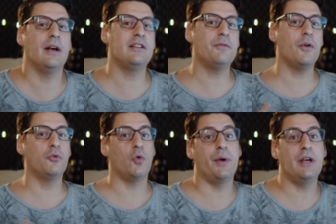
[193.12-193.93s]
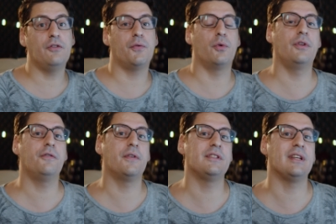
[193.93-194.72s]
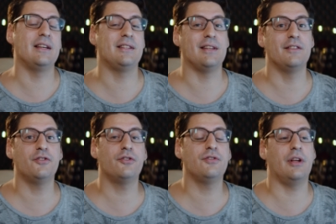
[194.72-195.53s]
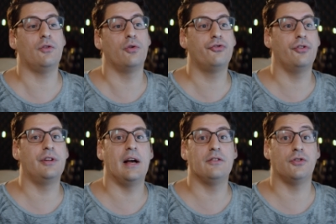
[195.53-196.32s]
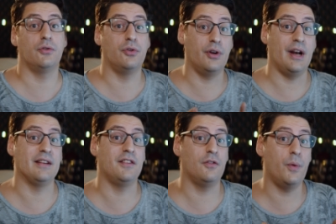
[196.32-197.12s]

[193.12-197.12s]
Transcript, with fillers: Except from tweaks for different size sensors that also done so no glass is